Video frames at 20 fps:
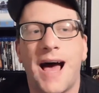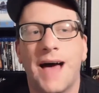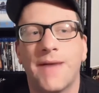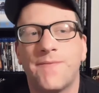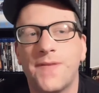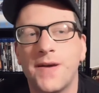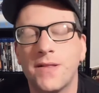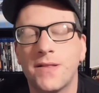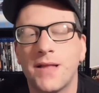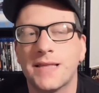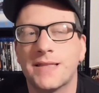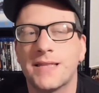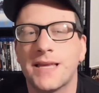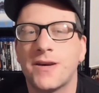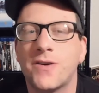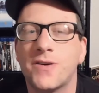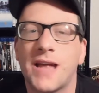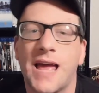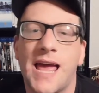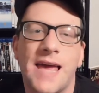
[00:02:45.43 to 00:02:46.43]
I felt like they
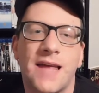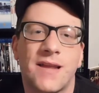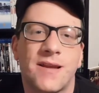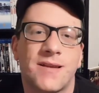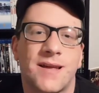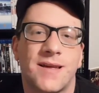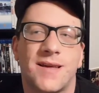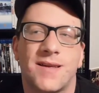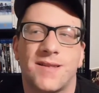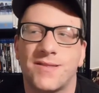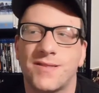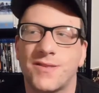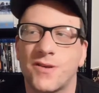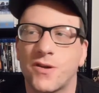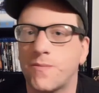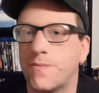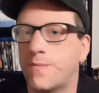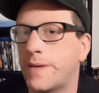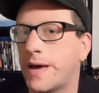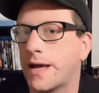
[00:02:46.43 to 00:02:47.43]
could have handled it a
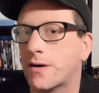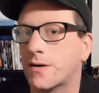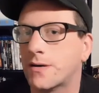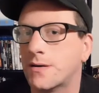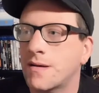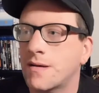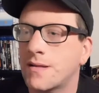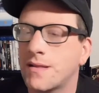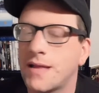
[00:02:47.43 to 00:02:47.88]
little better.